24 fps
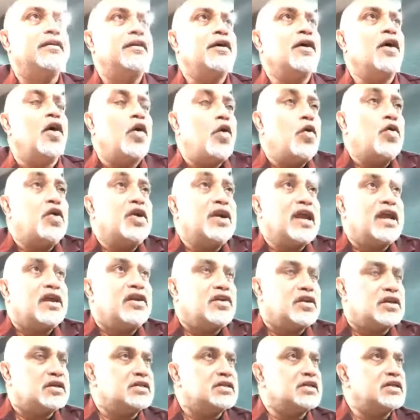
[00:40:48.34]
How could I
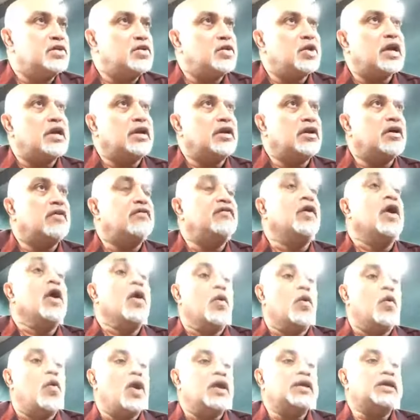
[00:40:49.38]
continue that love?
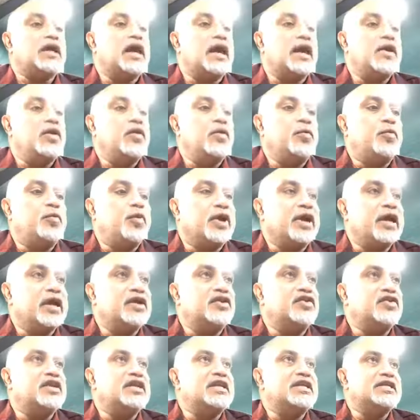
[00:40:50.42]
What are you bringing
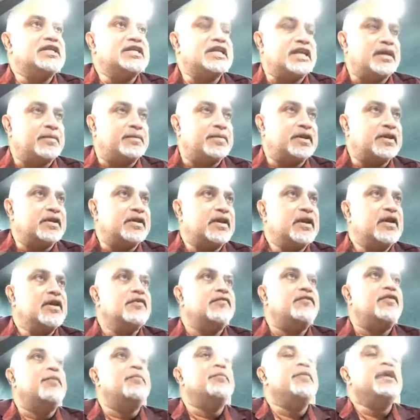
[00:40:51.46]
to the table
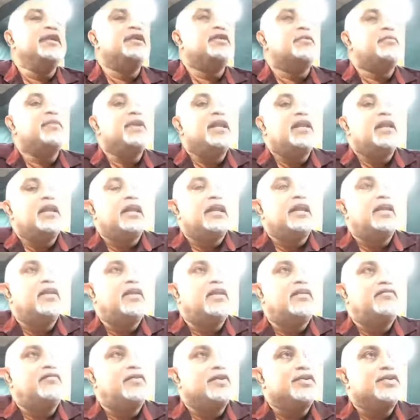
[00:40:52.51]
for me to be in
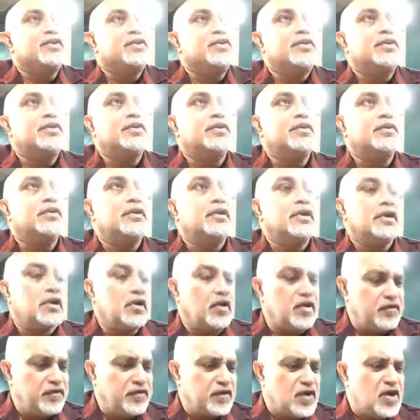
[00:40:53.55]
love with you?
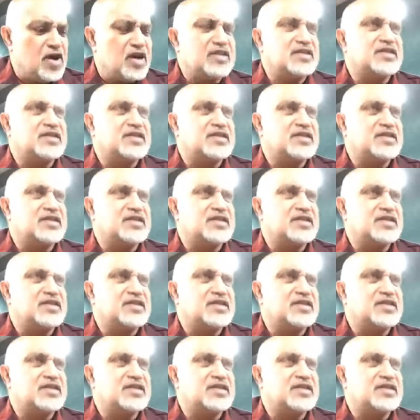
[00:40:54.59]
Of course.